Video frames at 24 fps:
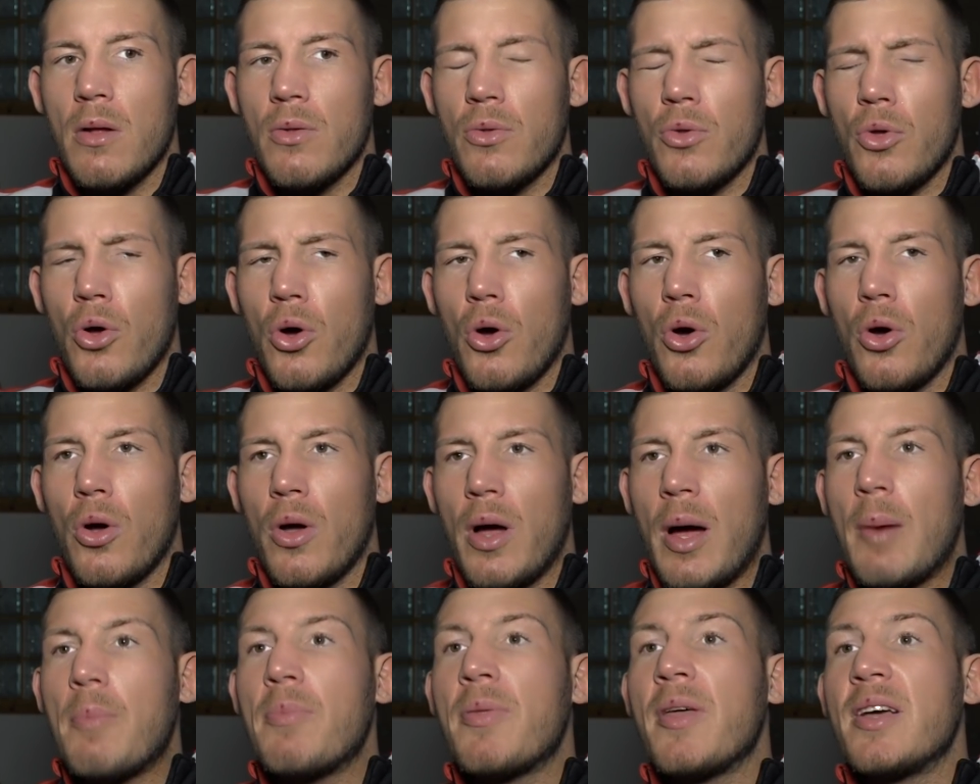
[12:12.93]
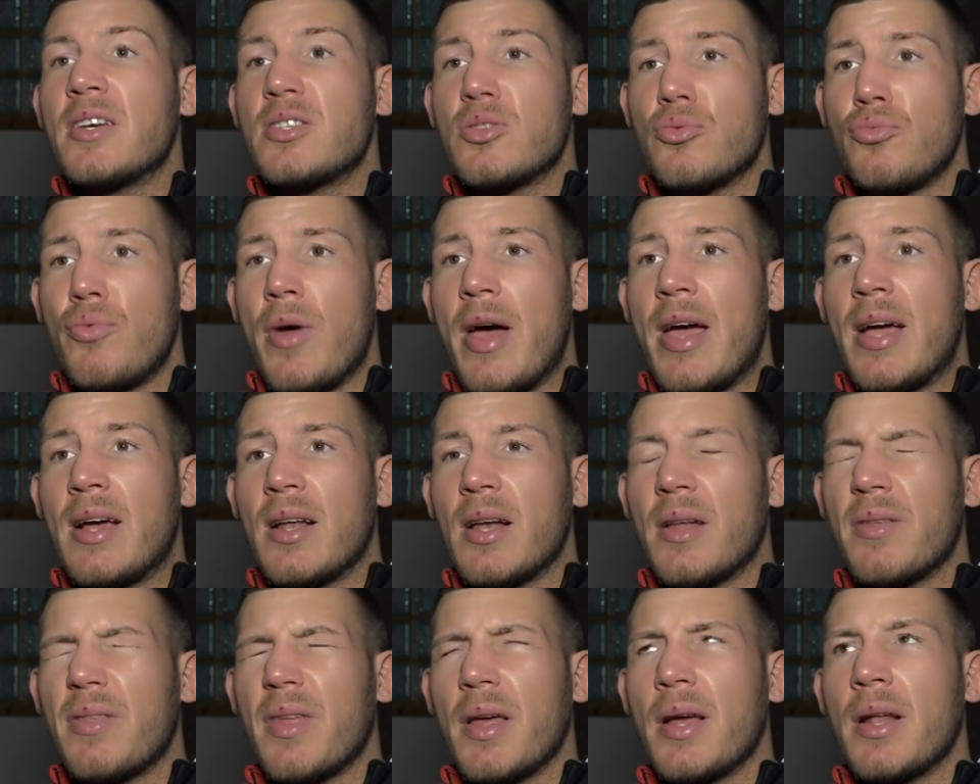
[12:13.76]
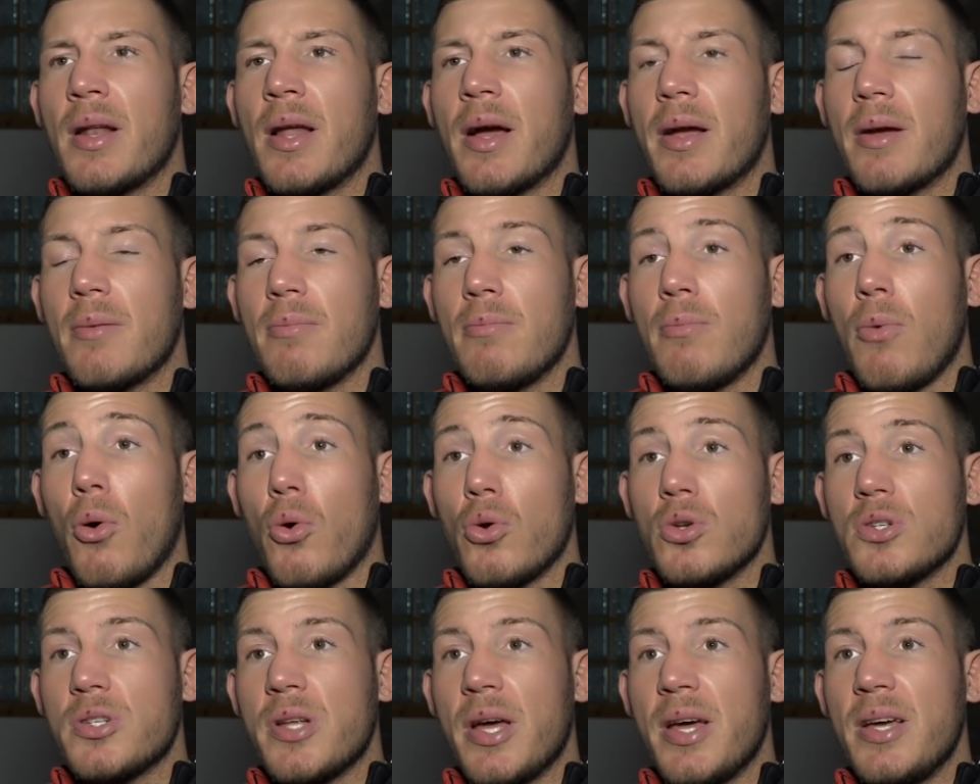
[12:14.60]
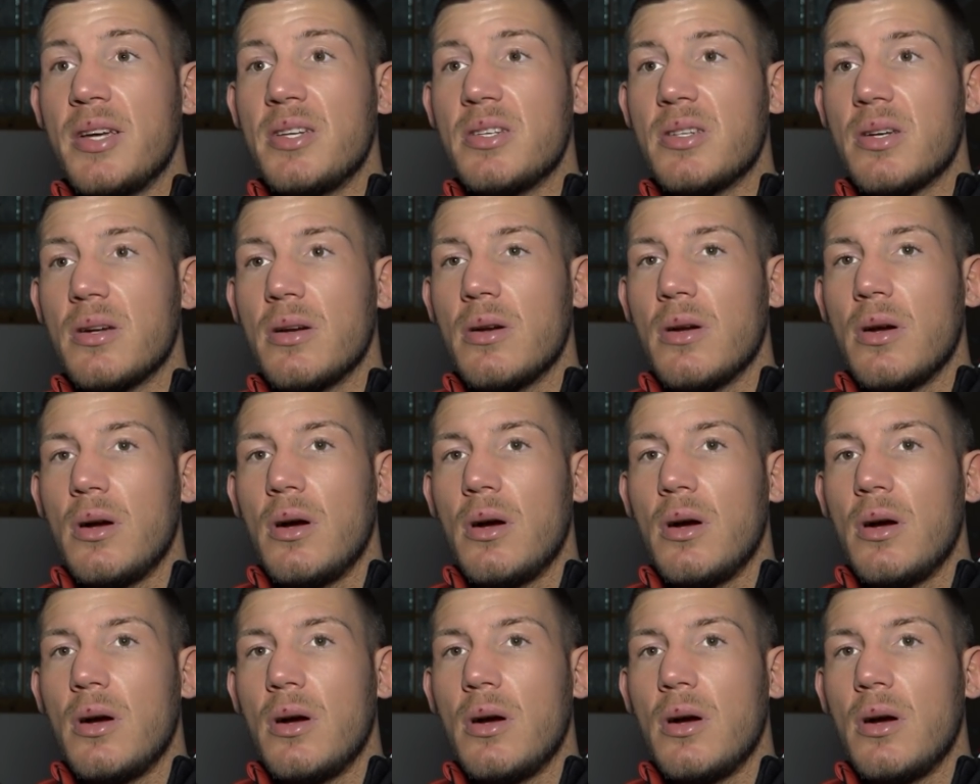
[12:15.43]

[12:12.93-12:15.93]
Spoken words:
no, up there is a regular thing, like most days.